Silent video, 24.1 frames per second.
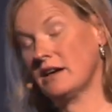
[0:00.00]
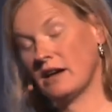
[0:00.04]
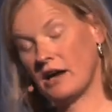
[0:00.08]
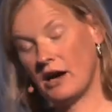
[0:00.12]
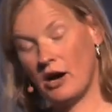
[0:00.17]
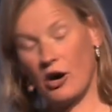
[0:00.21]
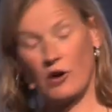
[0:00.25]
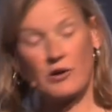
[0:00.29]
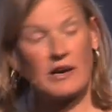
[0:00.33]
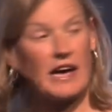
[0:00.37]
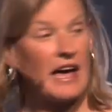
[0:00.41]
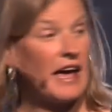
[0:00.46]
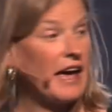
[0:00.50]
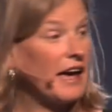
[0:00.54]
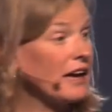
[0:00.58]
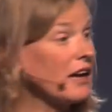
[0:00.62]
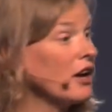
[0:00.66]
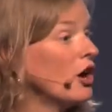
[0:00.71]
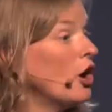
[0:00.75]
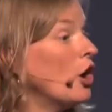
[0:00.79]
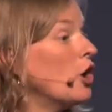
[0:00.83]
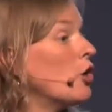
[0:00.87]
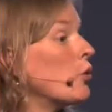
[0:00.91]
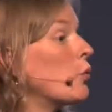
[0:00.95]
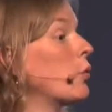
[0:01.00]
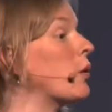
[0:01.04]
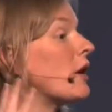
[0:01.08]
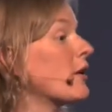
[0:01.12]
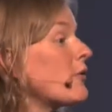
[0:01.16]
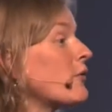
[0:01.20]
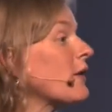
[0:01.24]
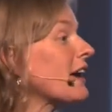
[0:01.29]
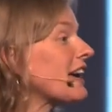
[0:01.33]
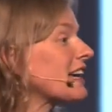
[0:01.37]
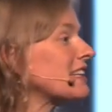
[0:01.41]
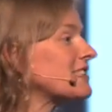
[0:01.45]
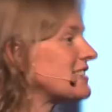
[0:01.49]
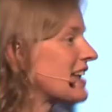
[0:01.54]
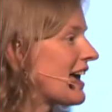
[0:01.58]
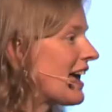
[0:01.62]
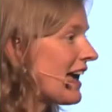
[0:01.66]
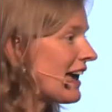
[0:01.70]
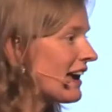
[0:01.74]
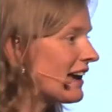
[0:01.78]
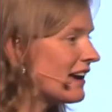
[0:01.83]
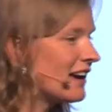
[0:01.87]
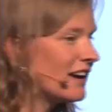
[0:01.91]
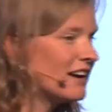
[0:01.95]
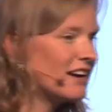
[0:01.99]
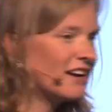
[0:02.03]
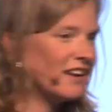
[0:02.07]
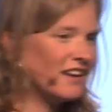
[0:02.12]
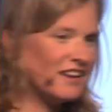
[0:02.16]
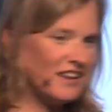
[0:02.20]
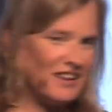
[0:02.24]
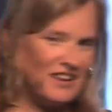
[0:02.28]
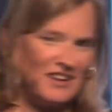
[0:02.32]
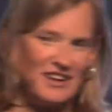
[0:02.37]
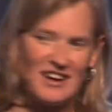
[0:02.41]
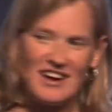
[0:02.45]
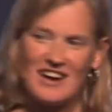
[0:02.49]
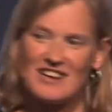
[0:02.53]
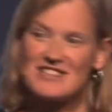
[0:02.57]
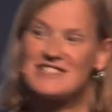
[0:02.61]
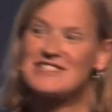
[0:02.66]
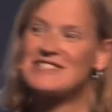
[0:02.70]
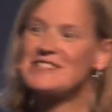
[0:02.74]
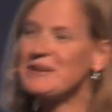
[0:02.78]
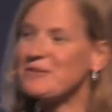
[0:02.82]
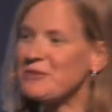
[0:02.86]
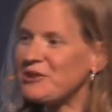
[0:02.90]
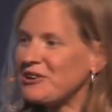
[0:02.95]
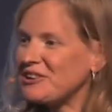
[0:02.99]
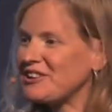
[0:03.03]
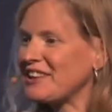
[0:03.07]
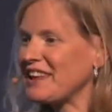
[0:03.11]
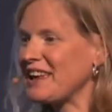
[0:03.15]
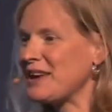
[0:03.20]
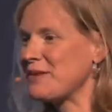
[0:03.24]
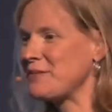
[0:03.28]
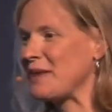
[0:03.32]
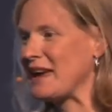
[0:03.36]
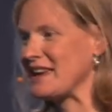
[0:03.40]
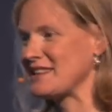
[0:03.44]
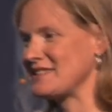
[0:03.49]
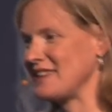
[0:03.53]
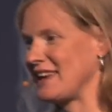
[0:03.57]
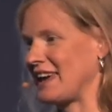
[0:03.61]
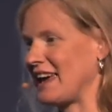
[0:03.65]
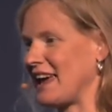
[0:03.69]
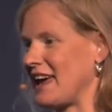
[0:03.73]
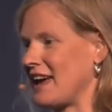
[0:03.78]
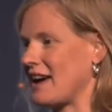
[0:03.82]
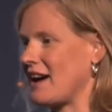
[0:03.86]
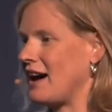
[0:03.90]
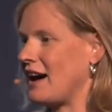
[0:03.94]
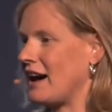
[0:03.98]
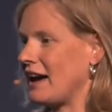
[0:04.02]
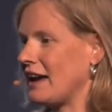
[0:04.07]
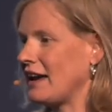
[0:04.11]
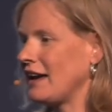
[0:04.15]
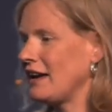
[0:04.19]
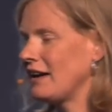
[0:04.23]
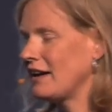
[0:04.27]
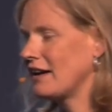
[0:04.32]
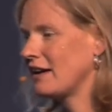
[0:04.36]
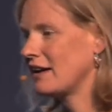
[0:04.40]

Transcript: Okay, what if we can take a similarly amazing AI?